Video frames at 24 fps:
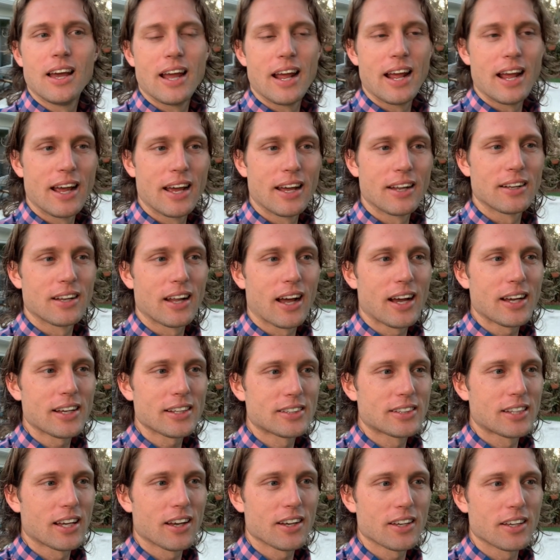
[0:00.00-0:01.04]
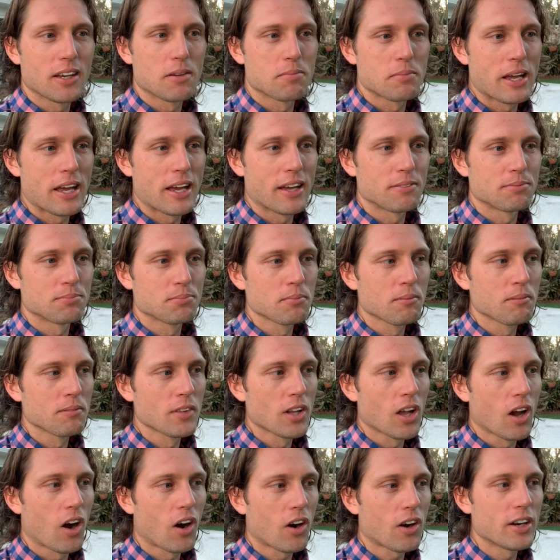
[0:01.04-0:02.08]
And I tell you, man,
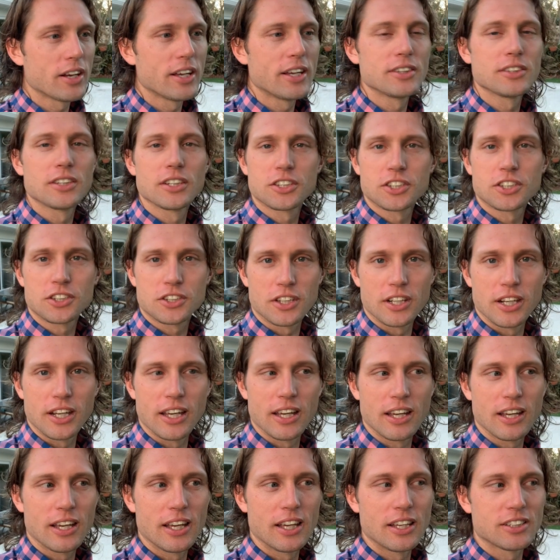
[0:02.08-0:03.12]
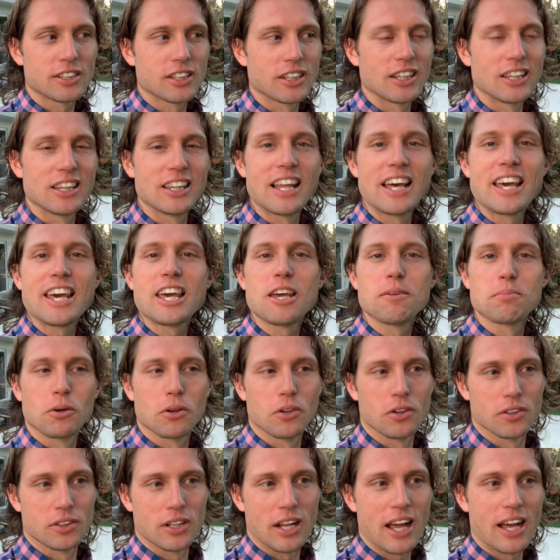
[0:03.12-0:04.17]
our industry is
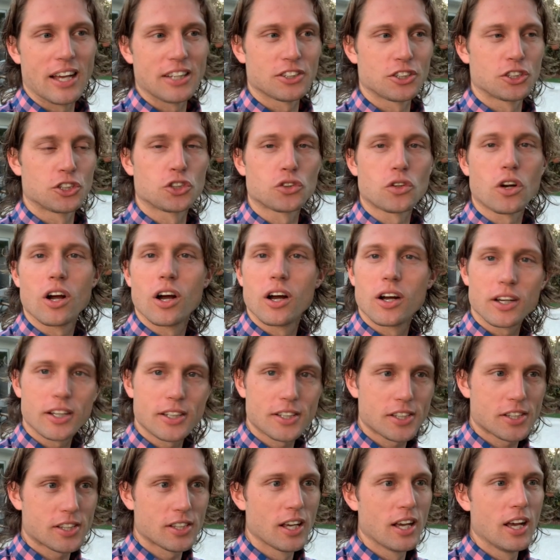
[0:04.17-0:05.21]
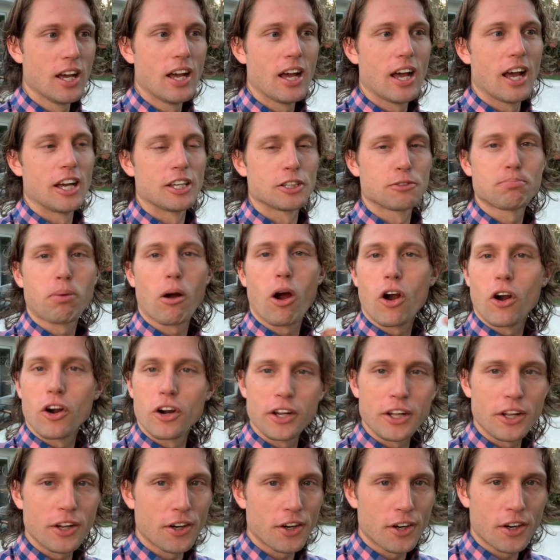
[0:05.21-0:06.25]
labeled as drunks, as
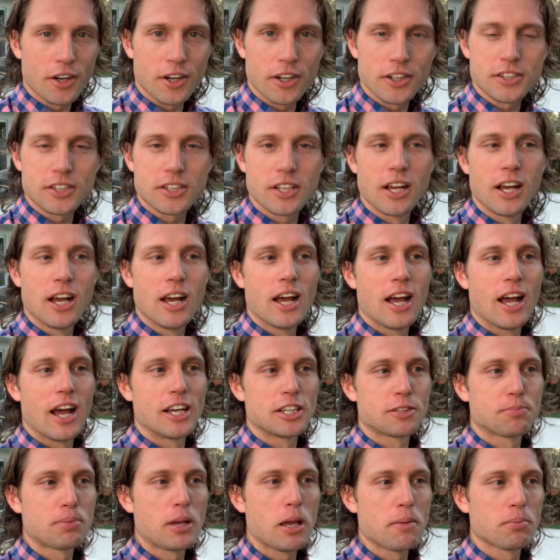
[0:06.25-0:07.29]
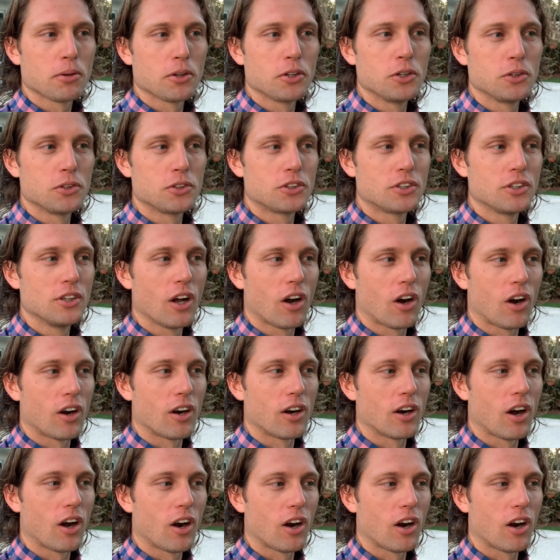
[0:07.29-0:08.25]
partiers, as people who are,